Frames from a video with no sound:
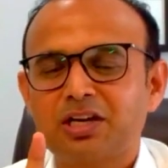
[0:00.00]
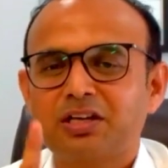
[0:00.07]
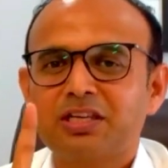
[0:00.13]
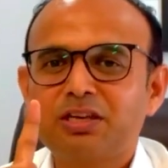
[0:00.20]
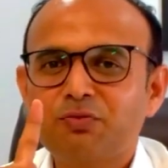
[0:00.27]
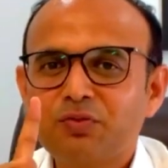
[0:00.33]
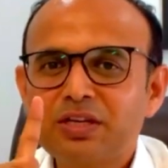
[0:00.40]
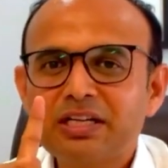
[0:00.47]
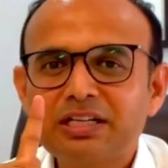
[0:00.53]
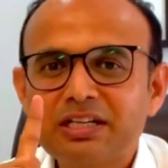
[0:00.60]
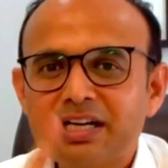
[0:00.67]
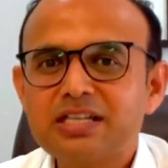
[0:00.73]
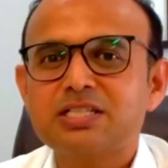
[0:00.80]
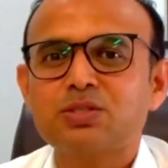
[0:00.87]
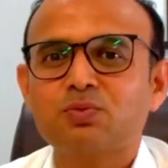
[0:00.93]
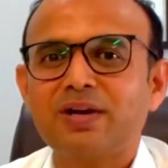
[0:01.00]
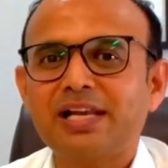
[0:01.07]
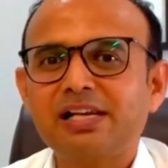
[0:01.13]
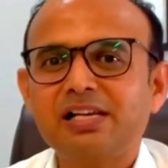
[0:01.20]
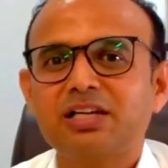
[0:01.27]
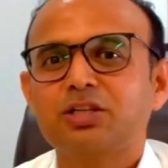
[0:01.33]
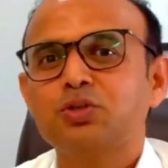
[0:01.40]
If he does
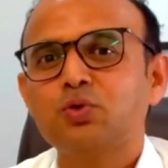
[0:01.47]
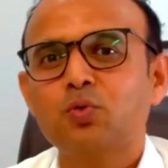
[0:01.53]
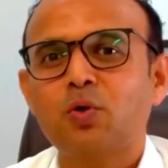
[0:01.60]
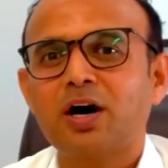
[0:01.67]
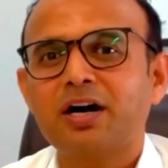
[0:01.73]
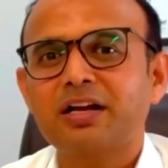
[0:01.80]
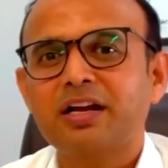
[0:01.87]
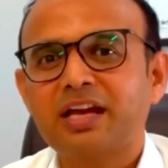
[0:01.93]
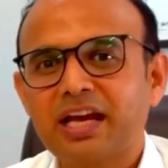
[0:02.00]
well, you are